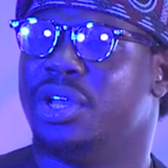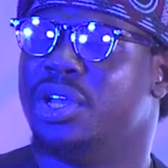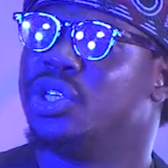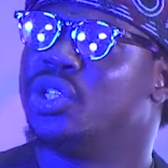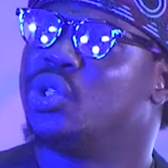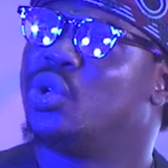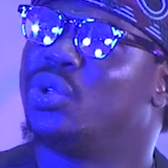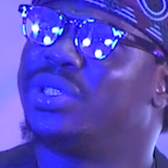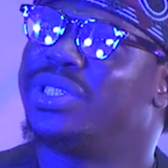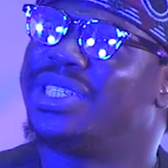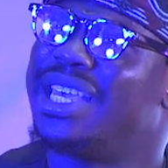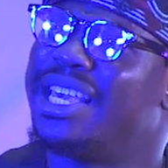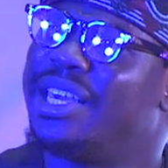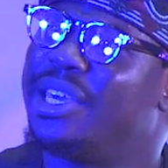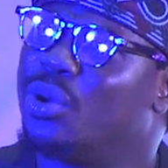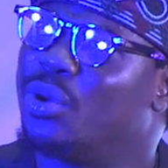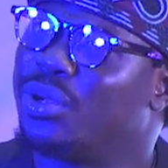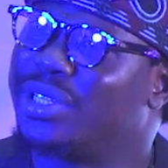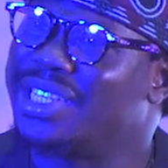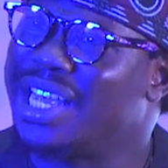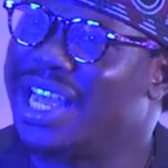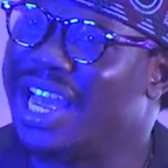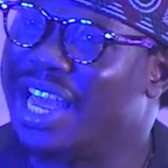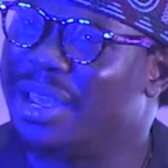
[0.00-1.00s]
So take
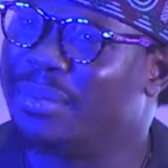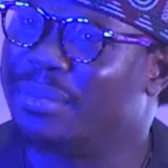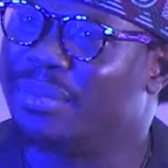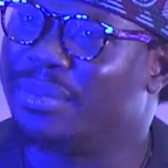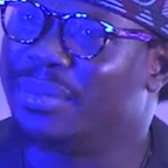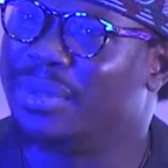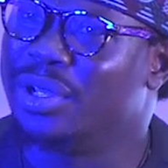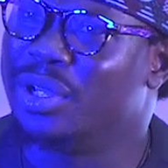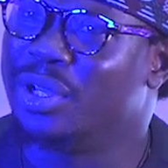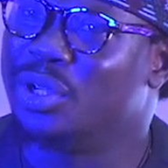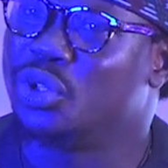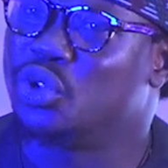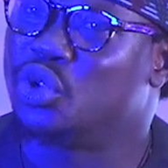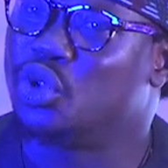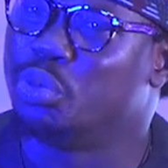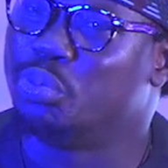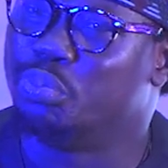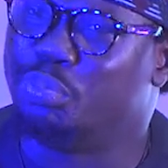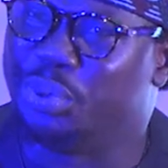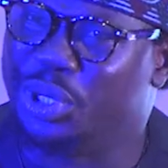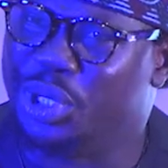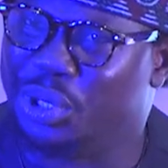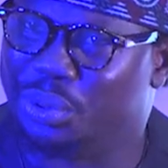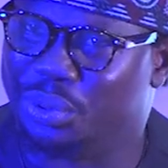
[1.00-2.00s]
your time to
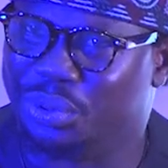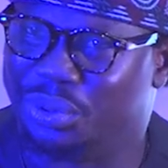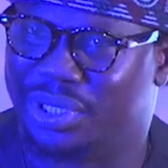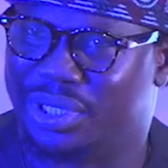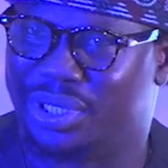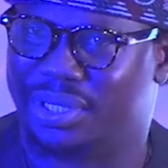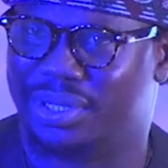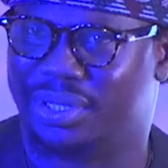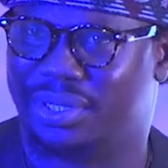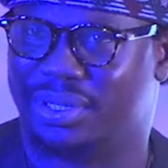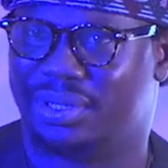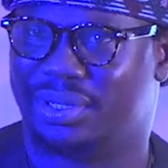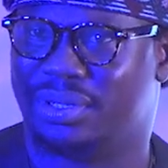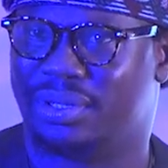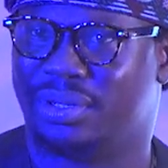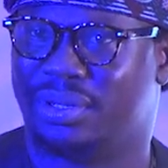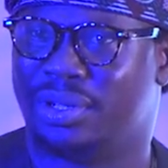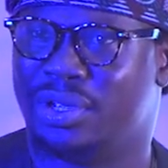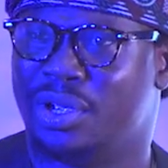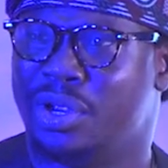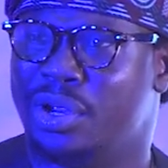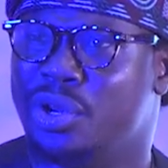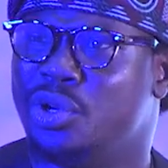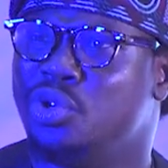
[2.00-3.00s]
build.
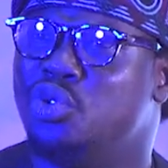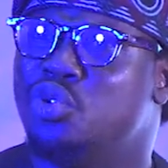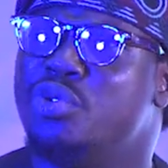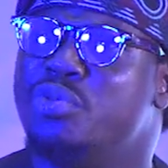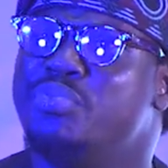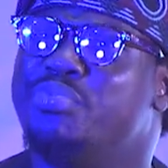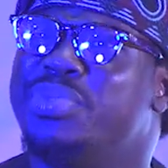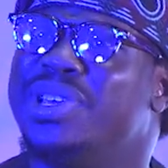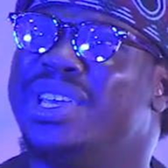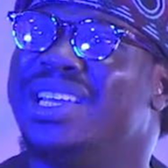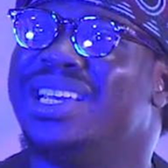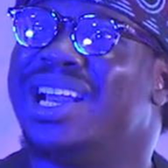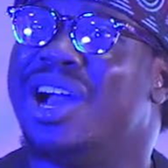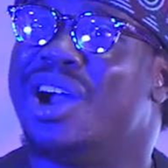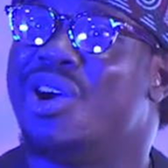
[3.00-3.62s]
Don't be in